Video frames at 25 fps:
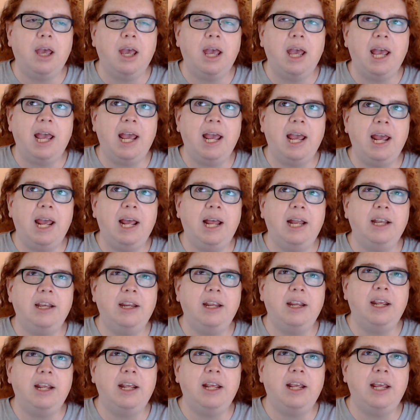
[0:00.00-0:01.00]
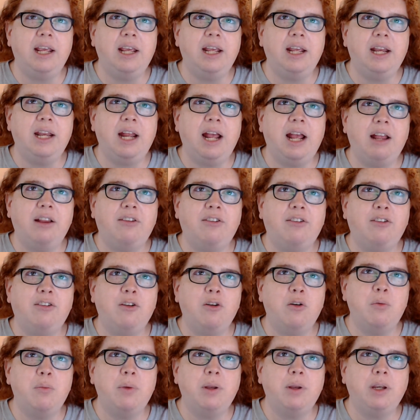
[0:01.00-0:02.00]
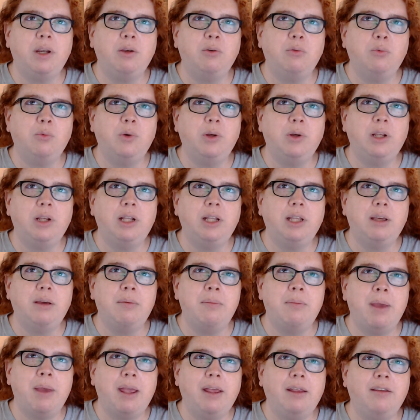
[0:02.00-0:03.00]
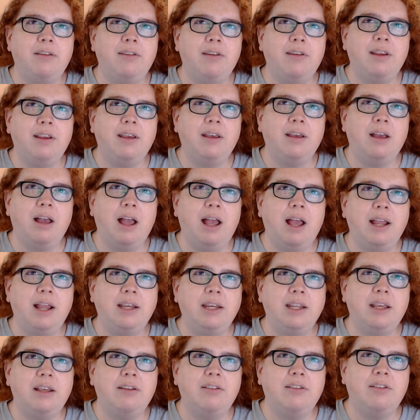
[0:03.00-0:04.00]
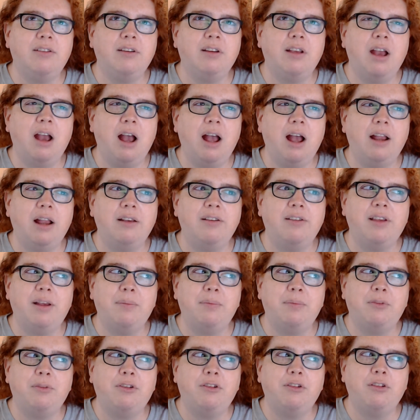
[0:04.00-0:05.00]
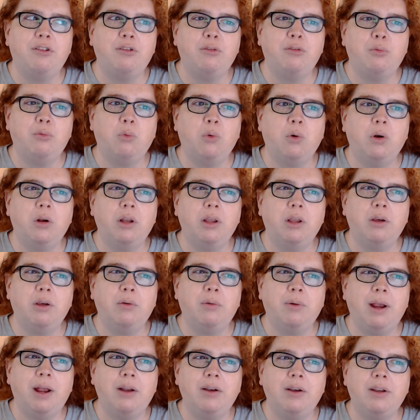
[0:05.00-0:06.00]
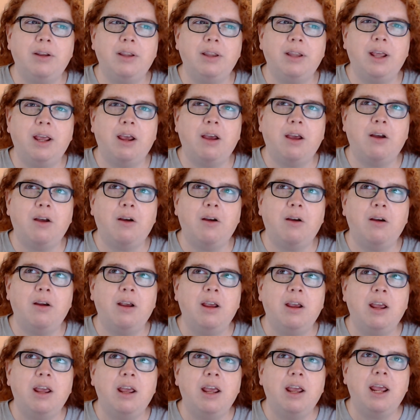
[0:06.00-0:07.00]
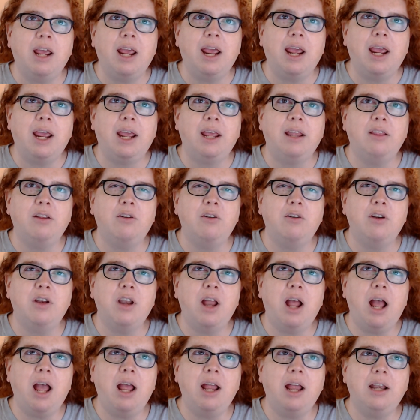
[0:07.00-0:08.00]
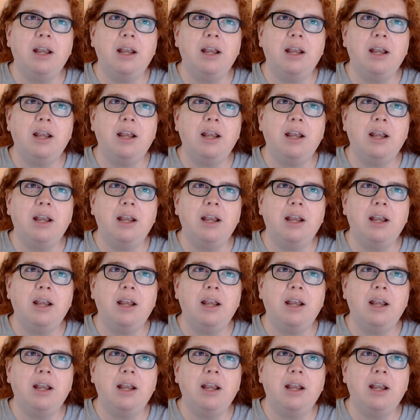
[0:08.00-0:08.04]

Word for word: and it has so many really amazing ideas and concepts swirling around in there and they're not